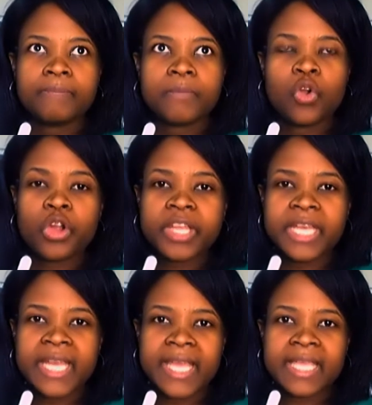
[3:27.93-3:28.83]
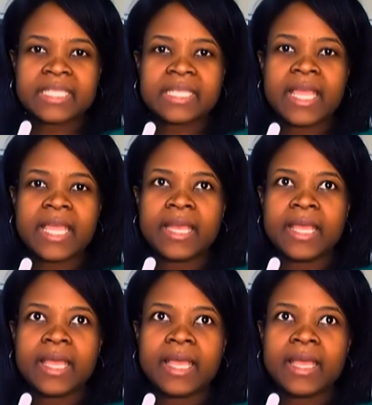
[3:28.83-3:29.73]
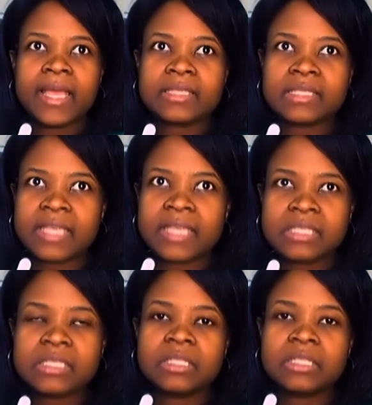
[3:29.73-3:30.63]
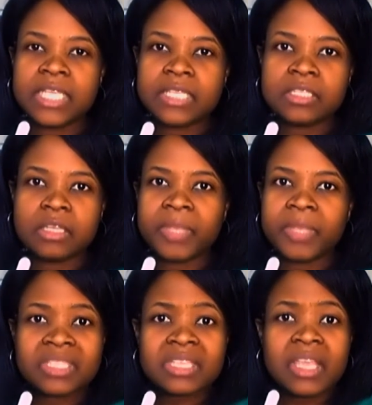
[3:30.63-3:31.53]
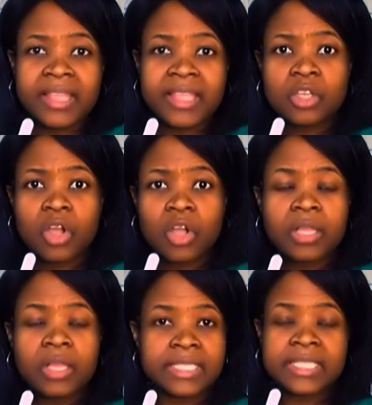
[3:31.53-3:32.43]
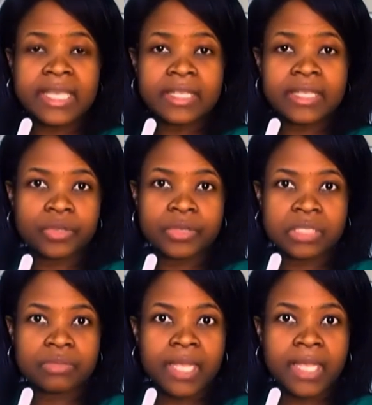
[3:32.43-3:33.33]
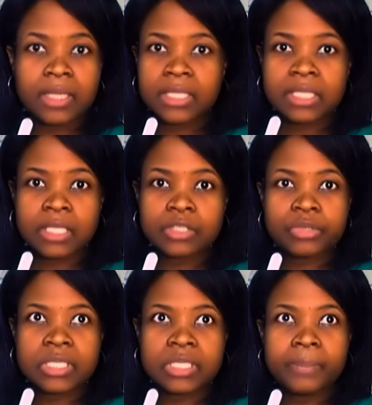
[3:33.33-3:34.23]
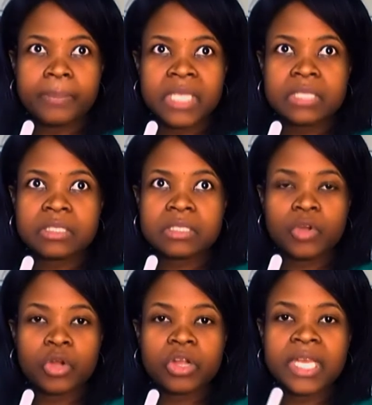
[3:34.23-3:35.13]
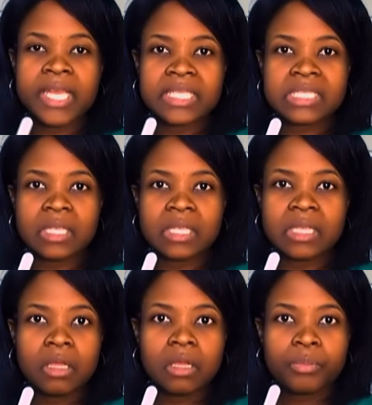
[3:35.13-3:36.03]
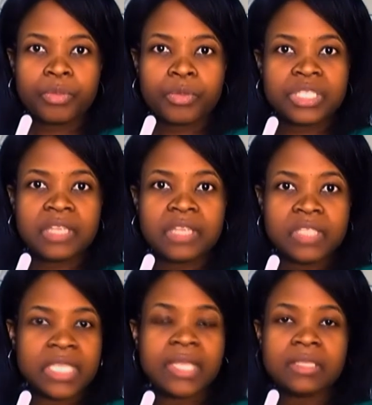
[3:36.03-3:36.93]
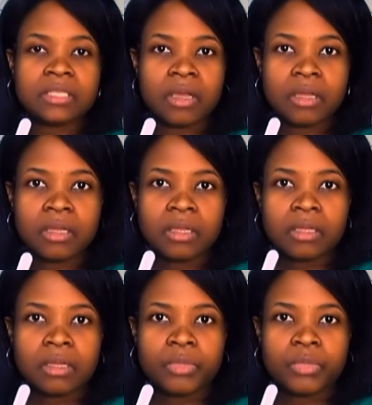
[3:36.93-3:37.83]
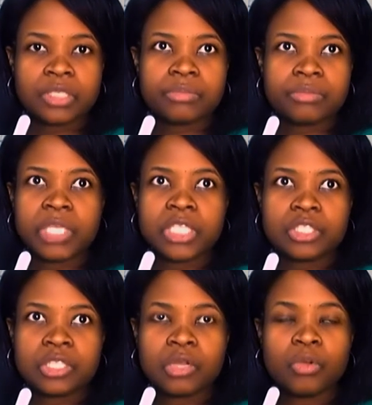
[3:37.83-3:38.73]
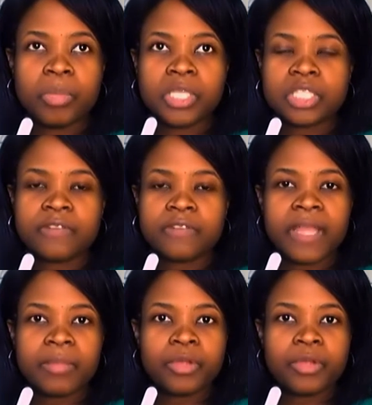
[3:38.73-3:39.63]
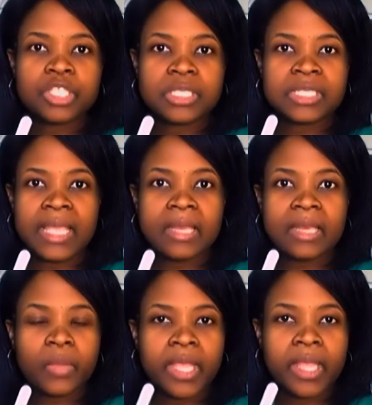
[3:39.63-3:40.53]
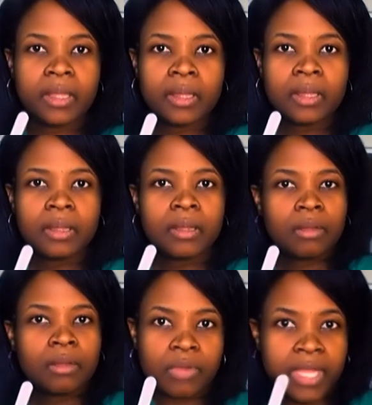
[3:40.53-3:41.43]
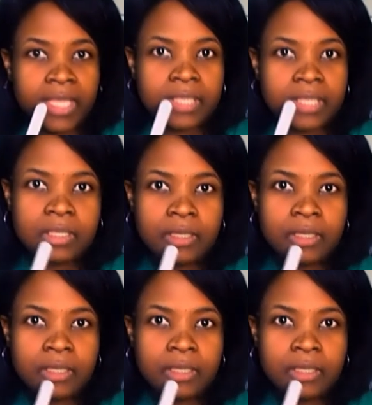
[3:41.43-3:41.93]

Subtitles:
organize and assess the data, because that's all a detector is, right? A detector is a means of organizing perceived data, which is really just a whole bunch of vibrations anyway, right?